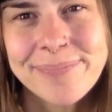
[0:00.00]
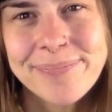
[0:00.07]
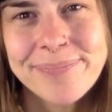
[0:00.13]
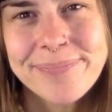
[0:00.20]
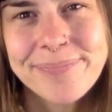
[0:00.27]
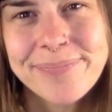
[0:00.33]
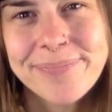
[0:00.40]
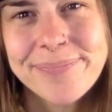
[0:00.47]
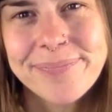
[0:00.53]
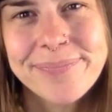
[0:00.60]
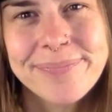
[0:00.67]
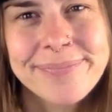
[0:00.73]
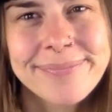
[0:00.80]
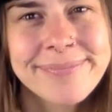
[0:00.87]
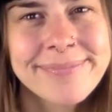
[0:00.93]

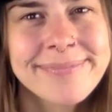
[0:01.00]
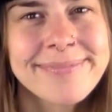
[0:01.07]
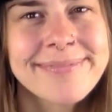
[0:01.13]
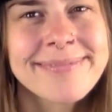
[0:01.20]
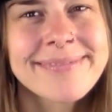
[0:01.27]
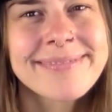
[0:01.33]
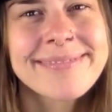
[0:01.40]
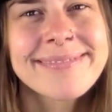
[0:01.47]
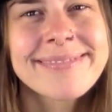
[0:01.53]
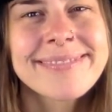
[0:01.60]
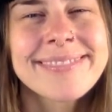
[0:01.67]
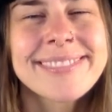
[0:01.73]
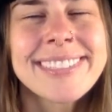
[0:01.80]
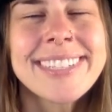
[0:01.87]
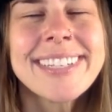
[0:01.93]

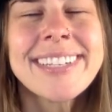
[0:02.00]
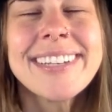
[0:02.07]
(no one is talking)